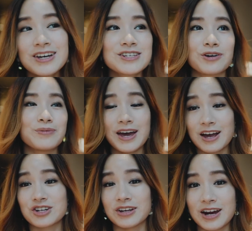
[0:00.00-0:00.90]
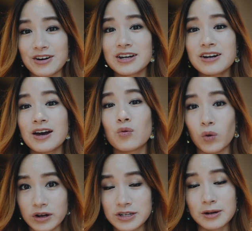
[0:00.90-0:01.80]
So actually, Eric and I
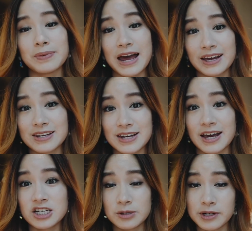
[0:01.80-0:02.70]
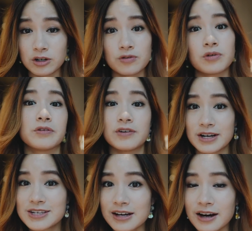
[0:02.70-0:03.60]
wanted a black and tan Shiba Inu from the
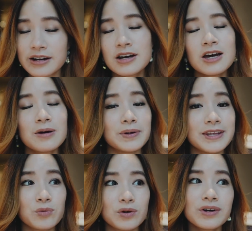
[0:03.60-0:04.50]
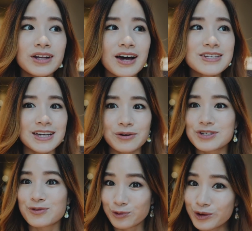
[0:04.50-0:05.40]
very start, but then we realized that it
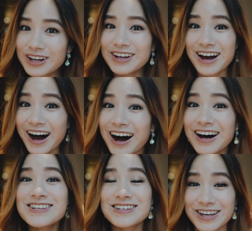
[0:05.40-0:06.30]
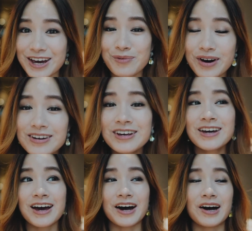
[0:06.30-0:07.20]
was really hard to get one
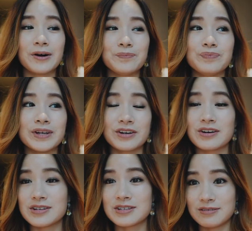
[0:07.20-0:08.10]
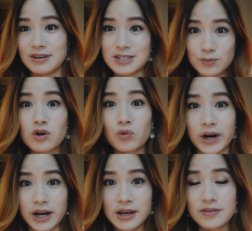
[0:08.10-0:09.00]
because it's more
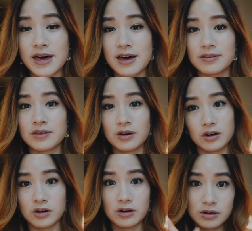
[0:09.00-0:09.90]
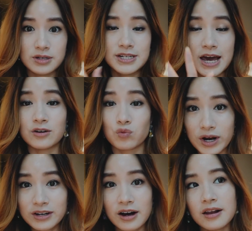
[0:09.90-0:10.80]
rare than the standard
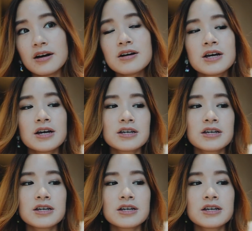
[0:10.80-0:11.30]
red color.